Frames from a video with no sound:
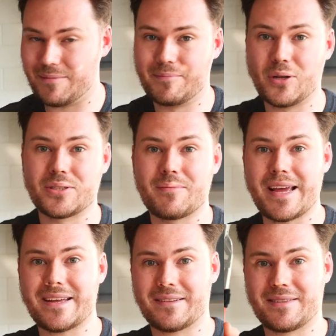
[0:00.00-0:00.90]
Malt and
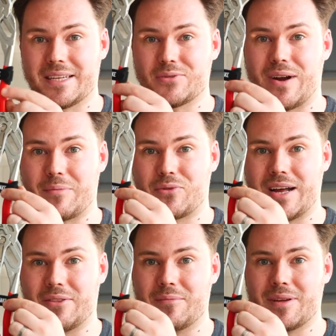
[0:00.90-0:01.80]
Make things wrapped
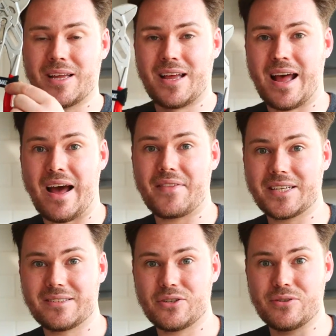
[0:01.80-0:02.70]
around them, and
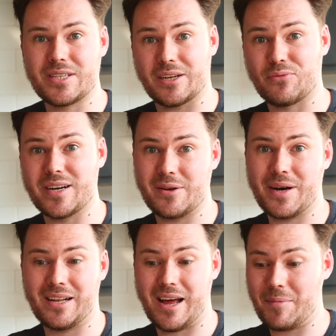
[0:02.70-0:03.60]
they do stick really
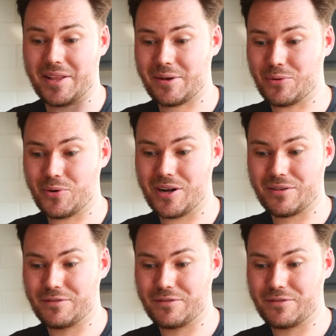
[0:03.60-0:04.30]
well. I bet they would work